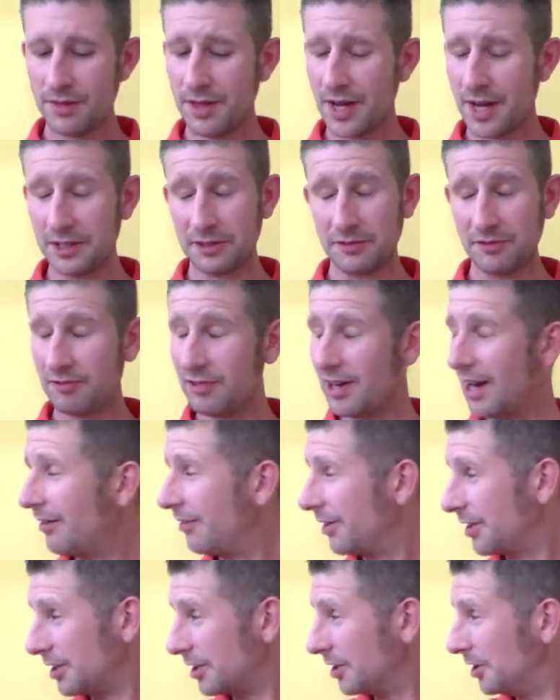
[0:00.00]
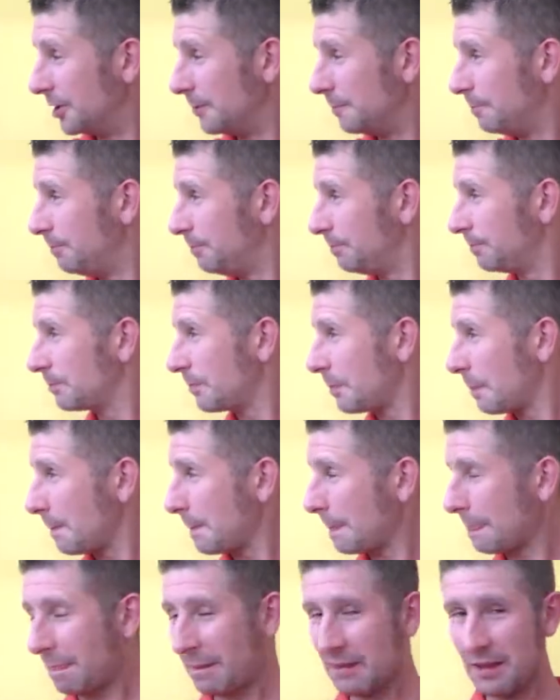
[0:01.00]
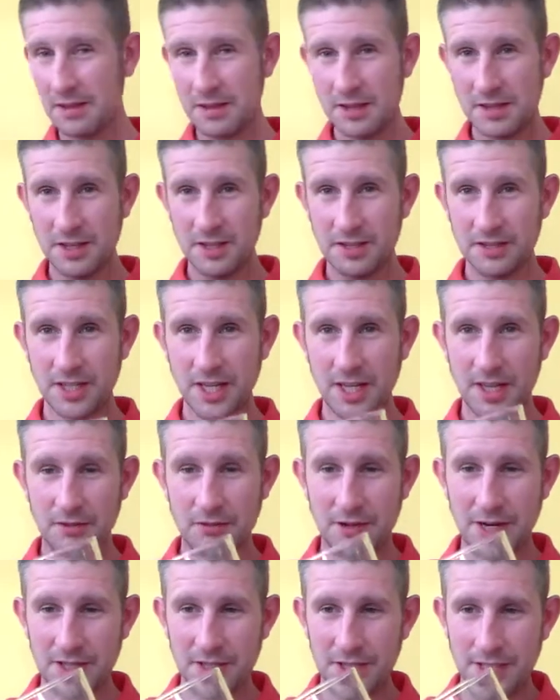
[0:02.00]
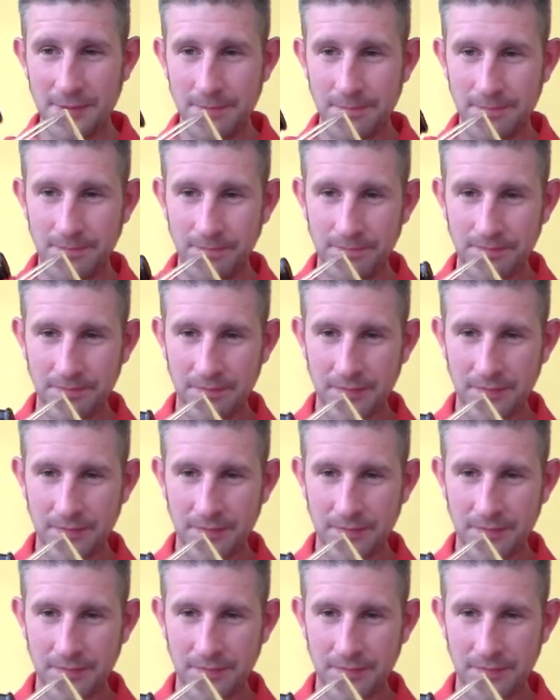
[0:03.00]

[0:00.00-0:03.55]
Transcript: That is very good. Let's get the rest in.